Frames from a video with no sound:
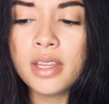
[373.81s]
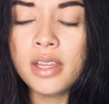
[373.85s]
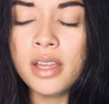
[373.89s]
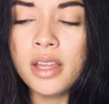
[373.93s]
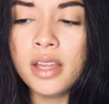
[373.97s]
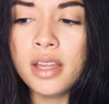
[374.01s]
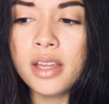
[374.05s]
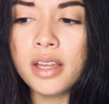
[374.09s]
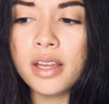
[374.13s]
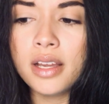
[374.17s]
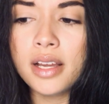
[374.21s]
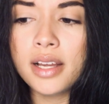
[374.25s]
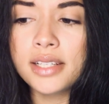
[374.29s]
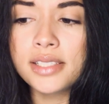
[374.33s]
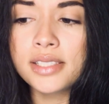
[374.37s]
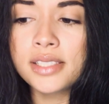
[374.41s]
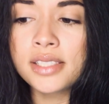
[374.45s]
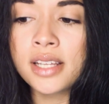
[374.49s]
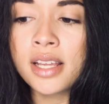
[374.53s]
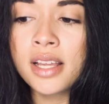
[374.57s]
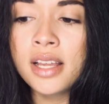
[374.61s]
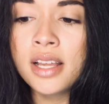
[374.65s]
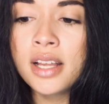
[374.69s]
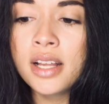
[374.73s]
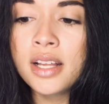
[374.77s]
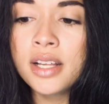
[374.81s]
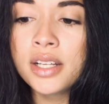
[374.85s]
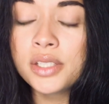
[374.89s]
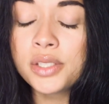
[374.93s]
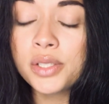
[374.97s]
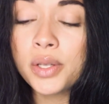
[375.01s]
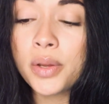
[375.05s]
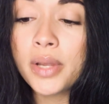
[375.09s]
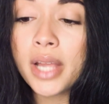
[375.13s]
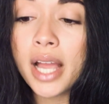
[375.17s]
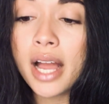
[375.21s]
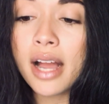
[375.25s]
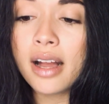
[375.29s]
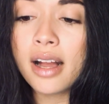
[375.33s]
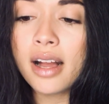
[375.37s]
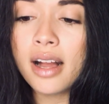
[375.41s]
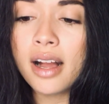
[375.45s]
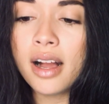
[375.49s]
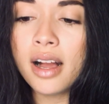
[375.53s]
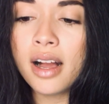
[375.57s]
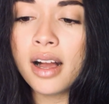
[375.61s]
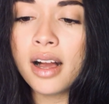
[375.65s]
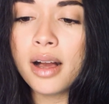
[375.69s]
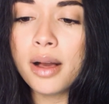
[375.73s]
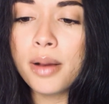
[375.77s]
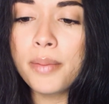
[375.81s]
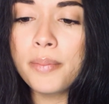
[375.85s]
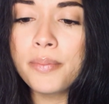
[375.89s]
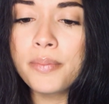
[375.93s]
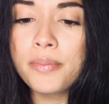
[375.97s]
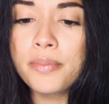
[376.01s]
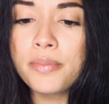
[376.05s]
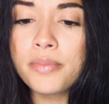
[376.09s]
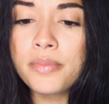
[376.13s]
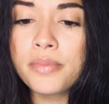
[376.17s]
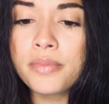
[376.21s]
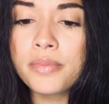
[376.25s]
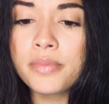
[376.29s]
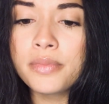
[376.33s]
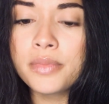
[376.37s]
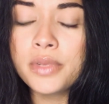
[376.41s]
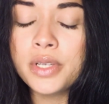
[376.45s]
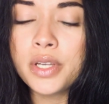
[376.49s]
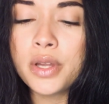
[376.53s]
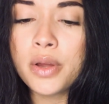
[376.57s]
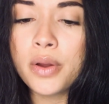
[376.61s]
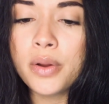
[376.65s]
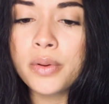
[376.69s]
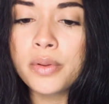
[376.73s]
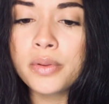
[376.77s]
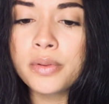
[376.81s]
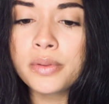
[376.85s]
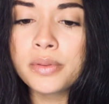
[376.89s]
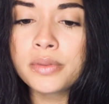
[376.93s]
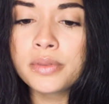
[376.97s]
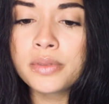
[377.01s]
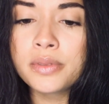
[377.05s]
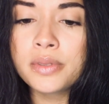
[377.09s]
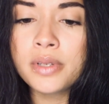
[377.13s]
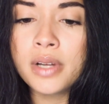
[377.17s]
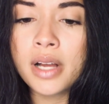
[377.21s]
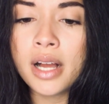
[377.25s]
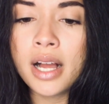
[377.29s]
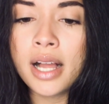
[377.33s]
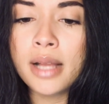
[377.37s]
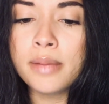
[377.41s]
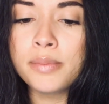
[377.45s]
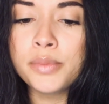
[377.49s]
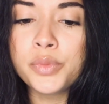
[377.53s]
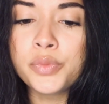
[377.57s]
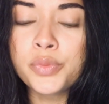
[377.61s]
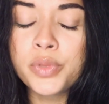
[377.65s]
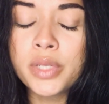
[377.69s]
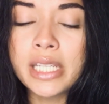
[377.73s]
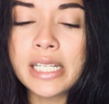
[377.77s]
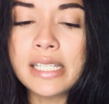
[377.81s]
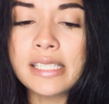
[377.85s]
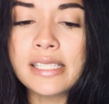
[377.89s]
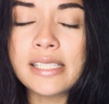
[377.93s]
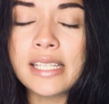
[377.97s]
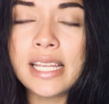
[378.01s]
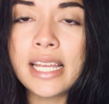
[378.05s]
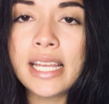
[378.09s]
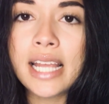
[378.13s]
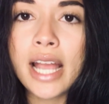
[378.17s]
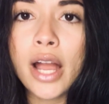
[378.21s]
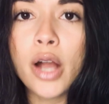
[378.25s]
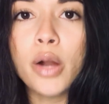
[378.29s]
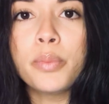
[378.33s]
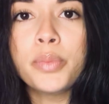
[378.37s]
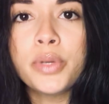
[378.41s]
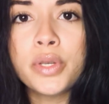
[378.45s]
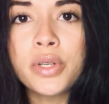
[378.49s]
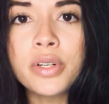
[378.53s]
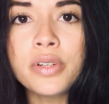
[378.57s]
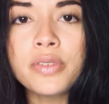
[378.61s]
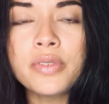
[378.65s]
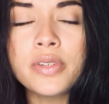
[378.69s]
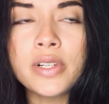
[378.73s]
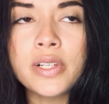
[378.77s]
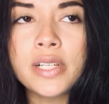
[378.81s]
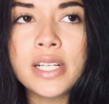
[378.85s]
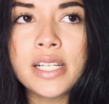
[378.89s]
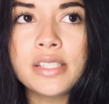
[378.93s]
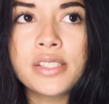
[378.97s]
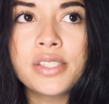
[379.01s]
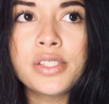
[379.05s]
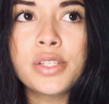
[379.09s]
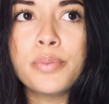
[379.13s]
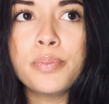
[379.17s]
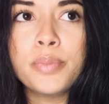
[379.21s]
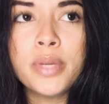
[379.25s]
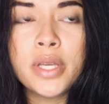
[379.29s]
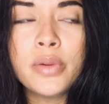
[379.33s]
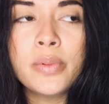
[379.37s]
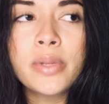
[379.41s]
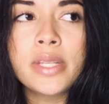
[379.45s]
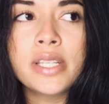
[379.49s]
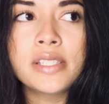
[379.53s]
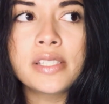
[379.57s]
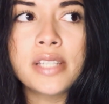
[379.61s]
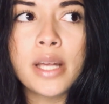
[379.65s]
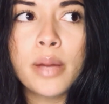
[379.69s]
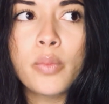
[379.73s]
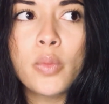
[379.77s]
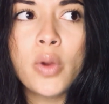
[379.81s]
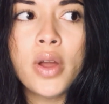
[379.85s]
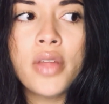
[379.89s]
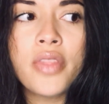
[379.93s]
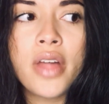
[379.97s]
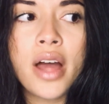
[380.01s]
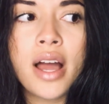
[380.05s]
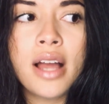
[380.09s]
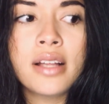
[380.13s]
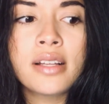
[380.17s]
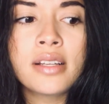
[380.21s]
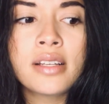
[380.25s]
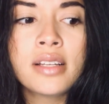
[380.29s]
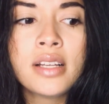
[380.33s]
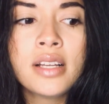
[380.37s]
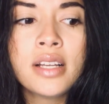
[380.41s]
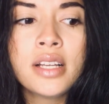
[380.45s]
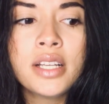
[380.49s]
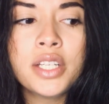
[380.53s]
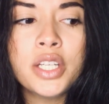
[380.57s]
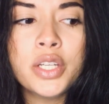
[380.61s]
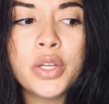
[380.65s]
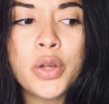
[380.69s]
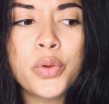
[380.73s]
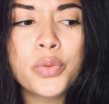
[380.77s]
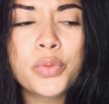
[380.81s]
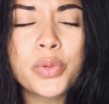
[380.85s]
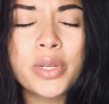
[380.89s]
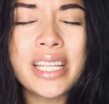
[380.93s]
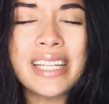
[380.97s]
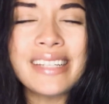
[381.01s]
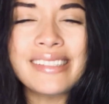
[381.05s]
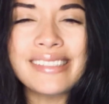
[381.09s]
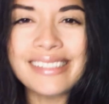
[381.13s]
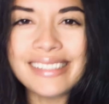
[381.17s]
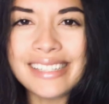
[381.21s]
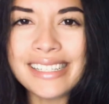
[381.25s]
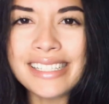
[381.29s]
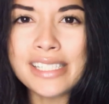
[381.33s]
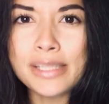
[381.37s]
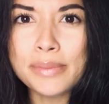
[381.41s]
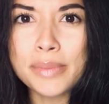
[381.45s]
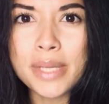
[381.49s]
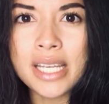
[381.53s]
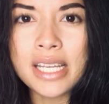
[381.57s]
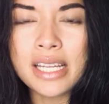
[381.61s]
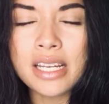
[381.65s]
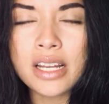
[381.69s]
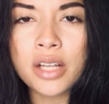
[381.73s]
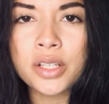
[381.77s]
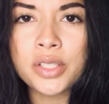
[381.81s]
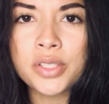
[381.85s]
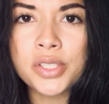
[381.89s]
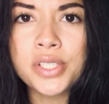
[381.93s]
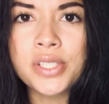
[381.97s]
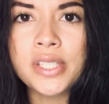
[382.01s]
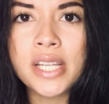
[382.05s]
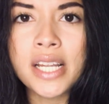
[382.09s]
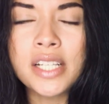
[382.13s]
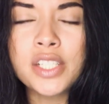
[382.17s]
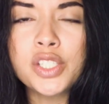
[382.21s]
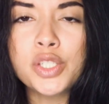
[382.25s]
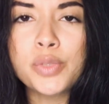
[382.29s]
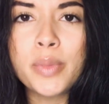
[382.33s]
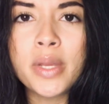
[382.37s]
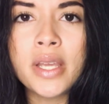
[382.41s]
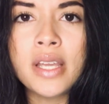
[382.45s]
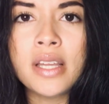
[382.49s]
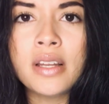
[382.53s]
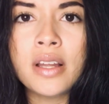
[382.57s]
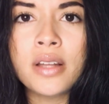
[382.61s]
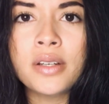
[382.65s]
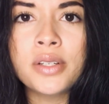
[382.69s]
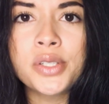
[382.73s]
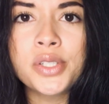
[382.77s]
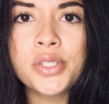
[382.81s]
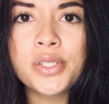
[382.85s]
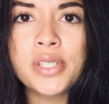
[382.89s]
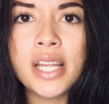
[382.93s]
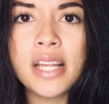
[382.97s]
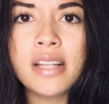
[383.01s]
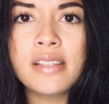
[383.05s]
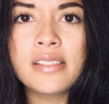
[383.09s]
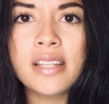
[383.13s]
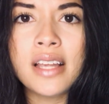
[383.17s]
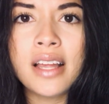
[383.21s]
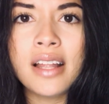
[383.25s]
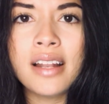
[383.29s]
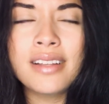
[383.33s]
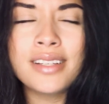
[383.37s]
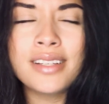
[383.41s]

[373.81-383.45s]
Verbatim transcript: And so yeah, um, you know, I'm really seeing how beautiful it is to be with someone that, you know, really sees me and understands me and understands that,